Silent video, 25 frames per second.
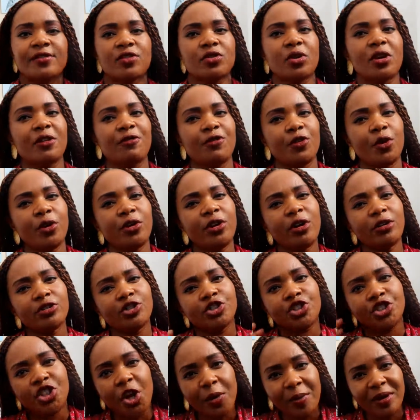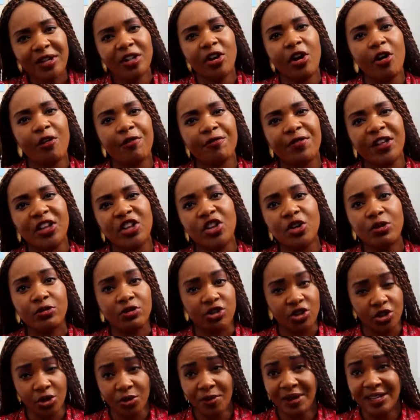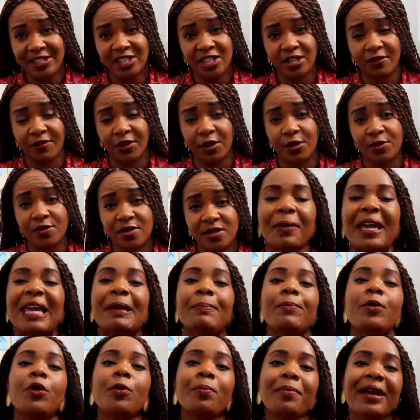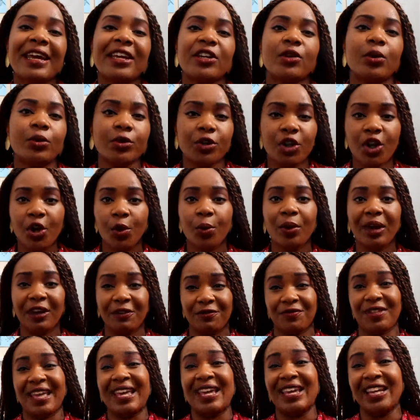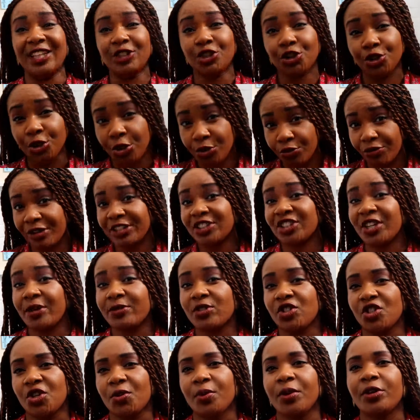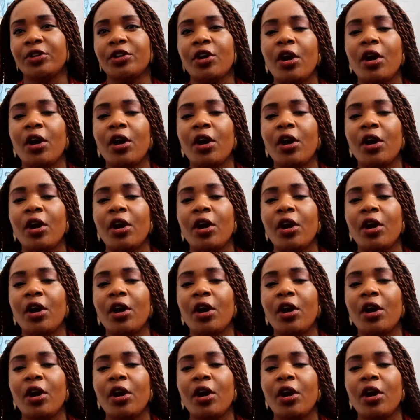So if you're not showing off that you do interviews, people may not know if they should reach out to you or